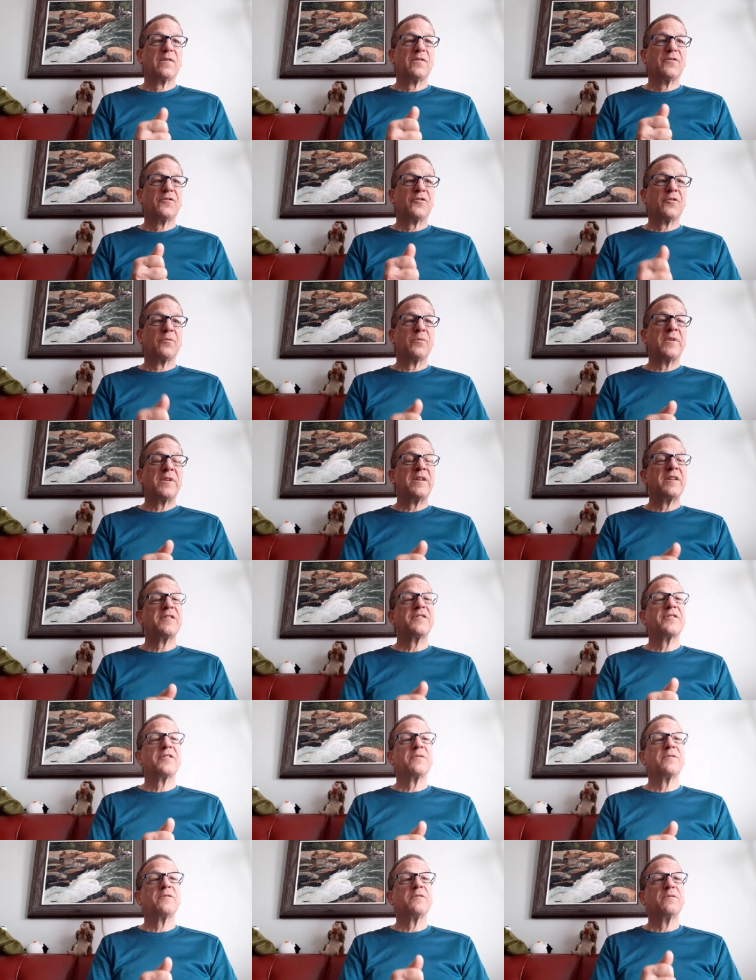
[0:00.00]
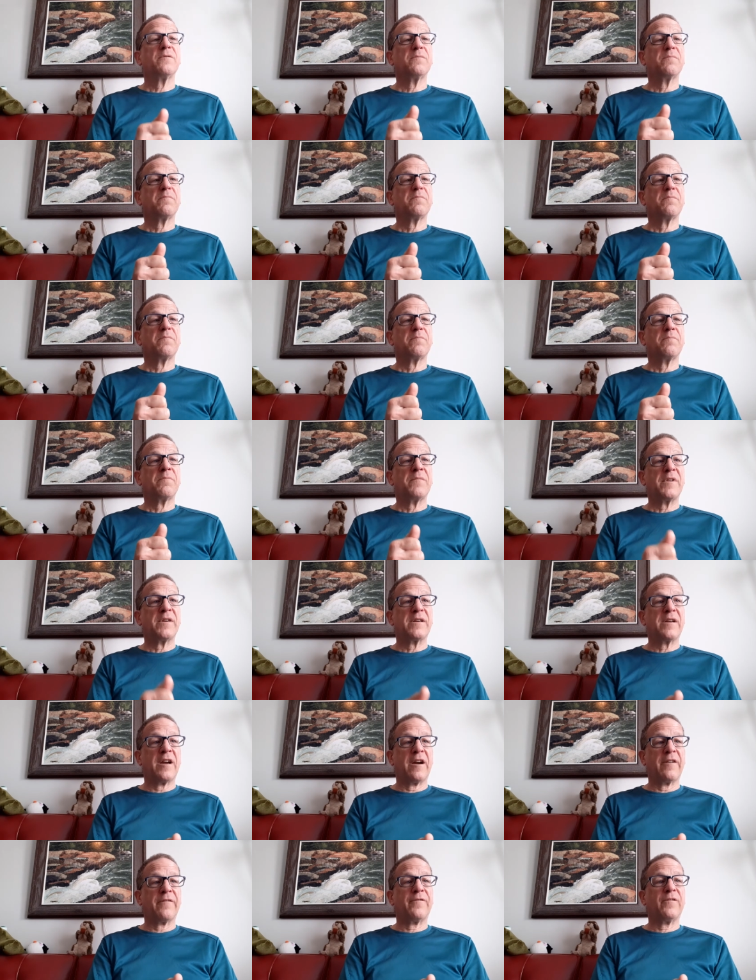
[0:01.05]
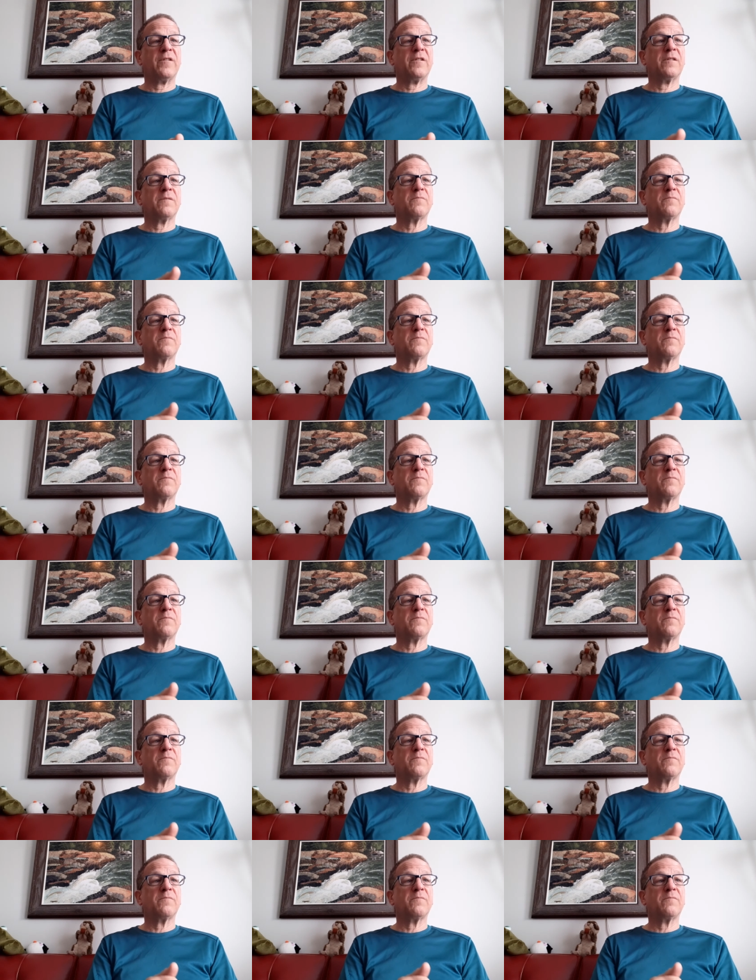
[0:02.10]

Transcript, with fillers: so we need to be careful